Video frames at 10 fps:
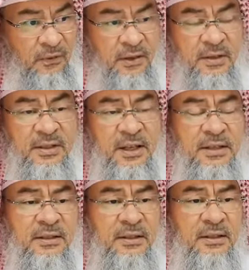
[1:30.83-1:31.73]
Her father
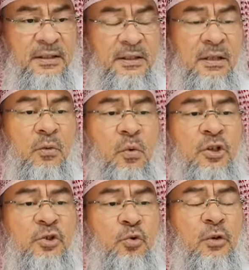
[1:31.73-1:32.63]
says,
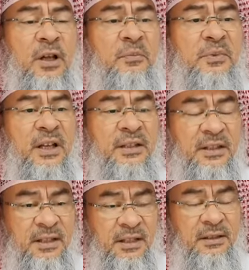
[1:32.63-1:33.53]
"Zawajtuka
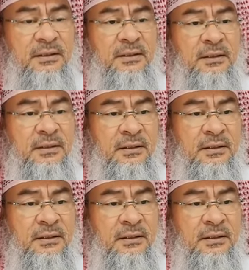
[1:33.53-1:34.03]
ibnati,"